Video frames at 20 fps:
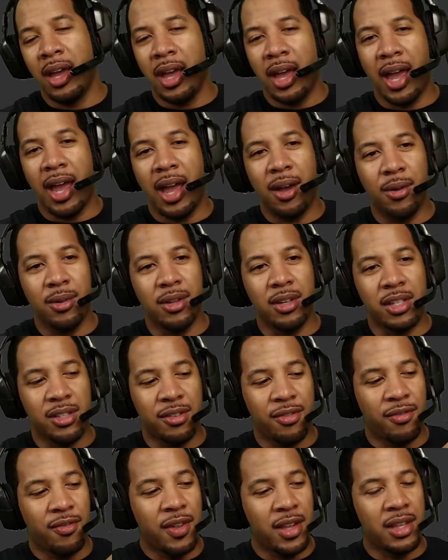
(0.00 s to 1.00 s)
how it's
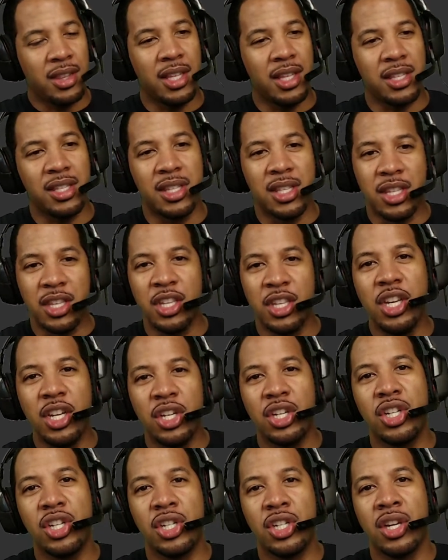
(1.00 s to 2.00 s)
fit this
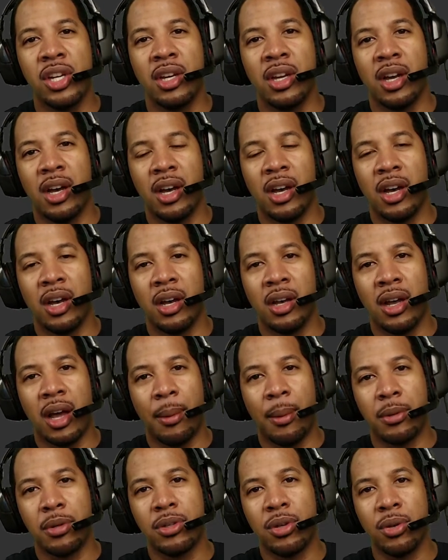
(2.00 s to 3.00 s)
niche
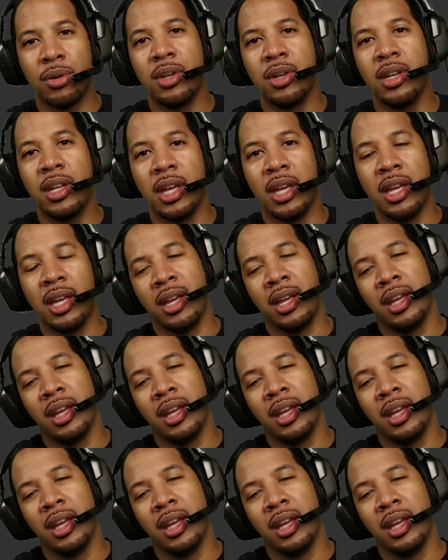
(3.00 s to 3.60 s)
opportunity